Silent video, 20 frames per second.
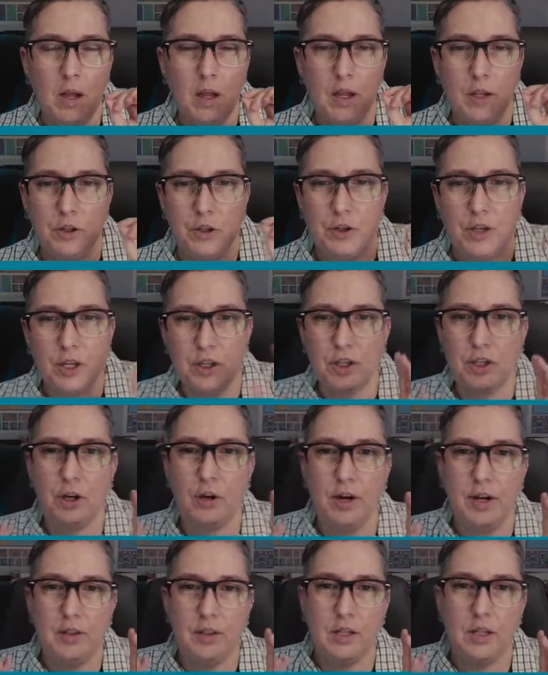you can
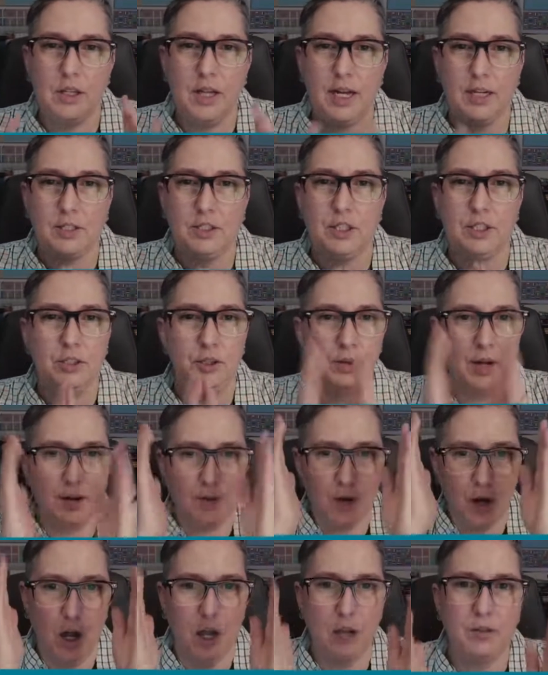curate the collection. You
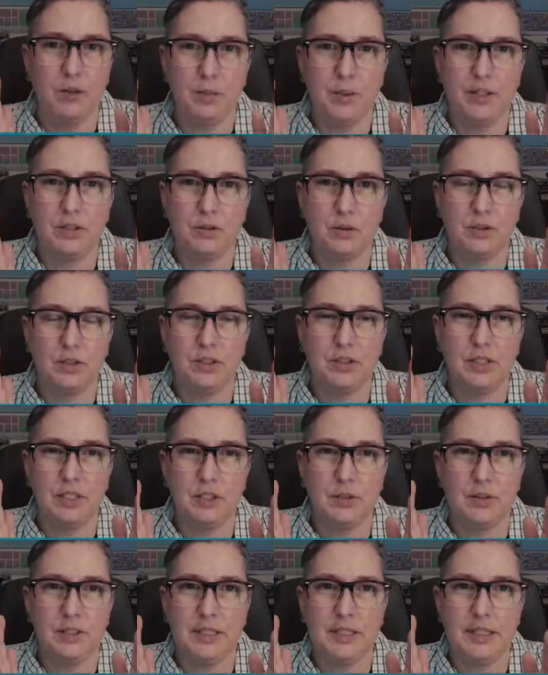have all of the resources that you
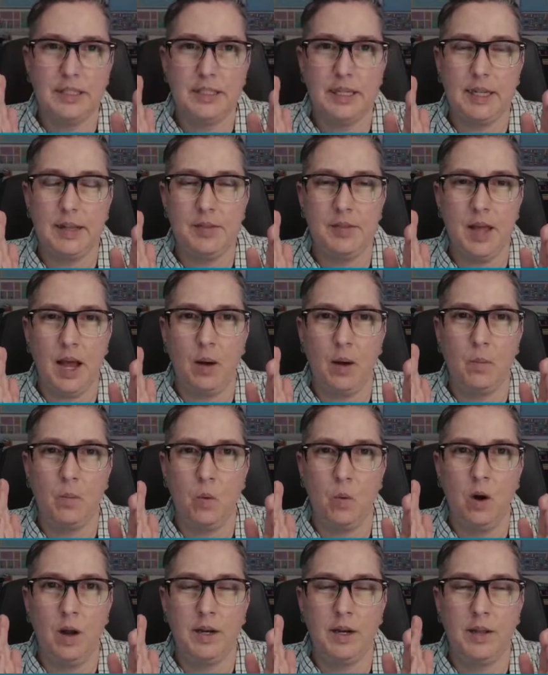need in that
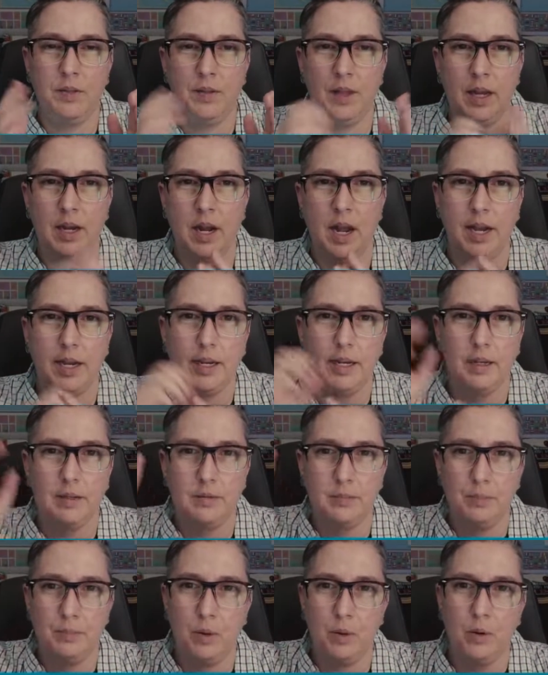one, and then I can
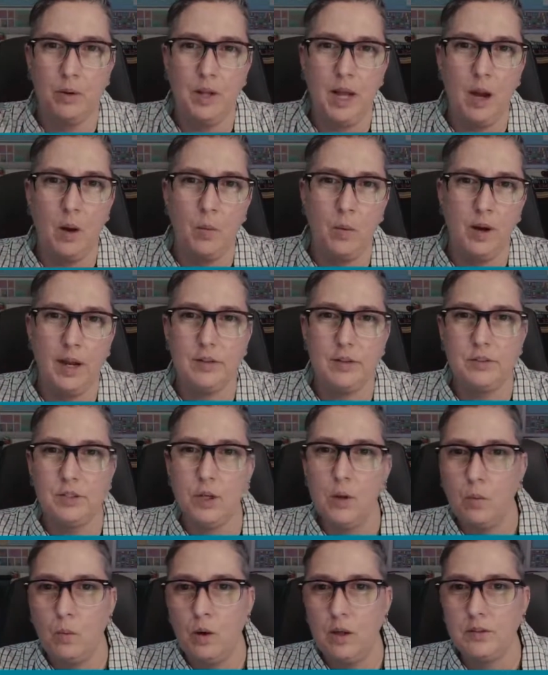pull out what I don't
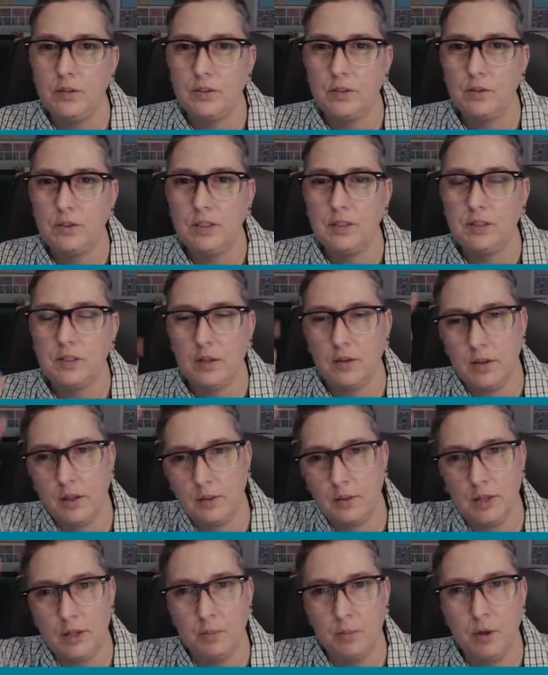want students on the
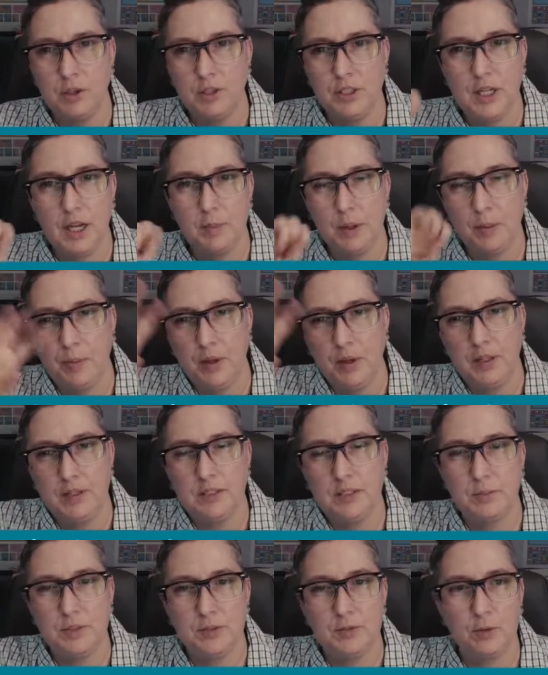emerging. I'm going to put in some
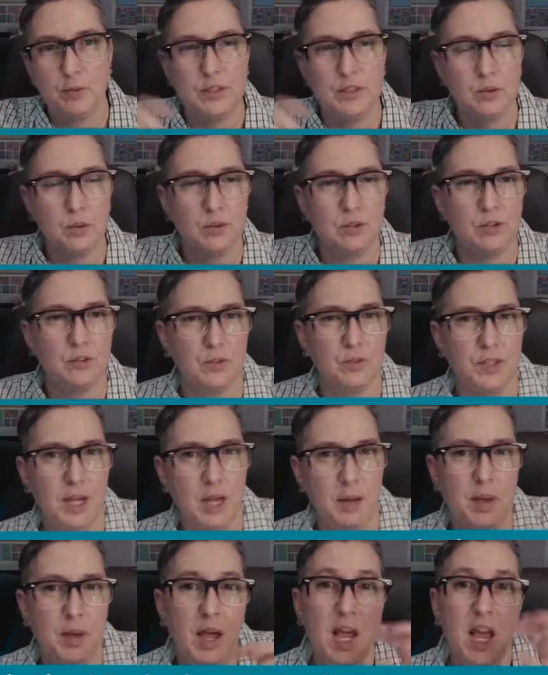different resources for them
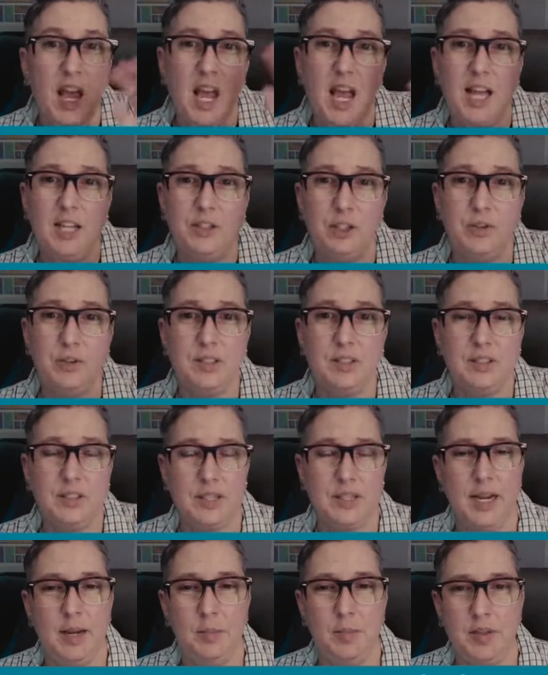and do the
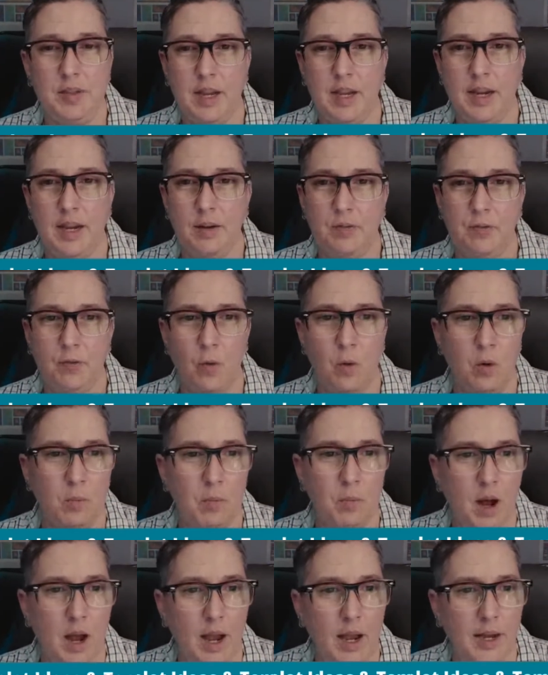same thing for
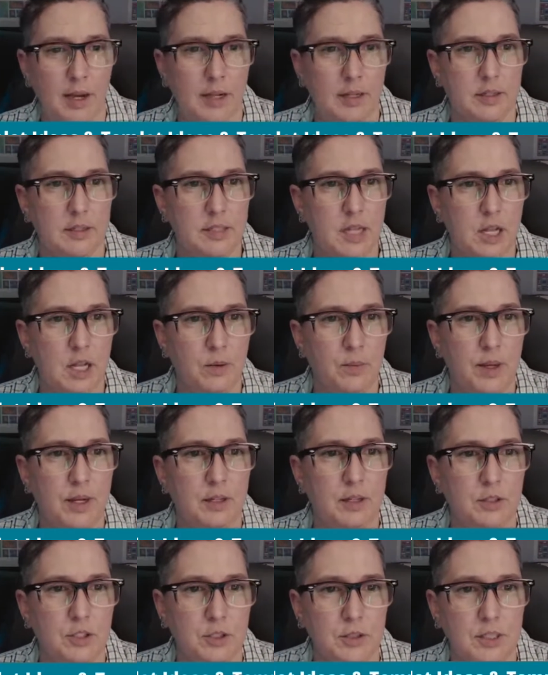my accelerated
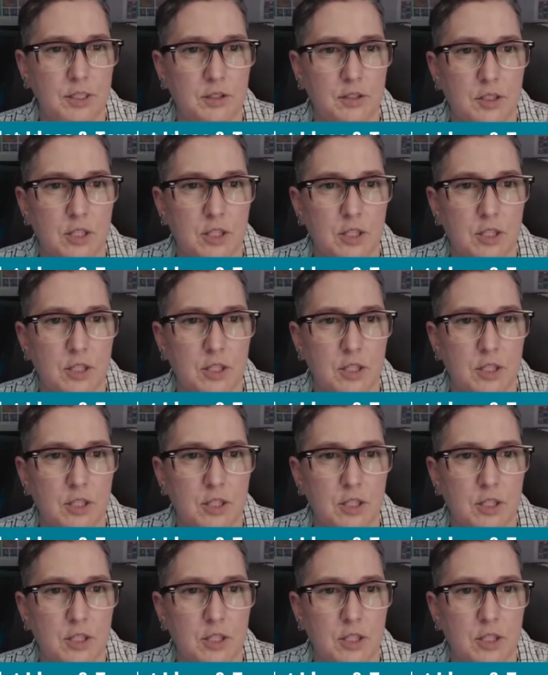students.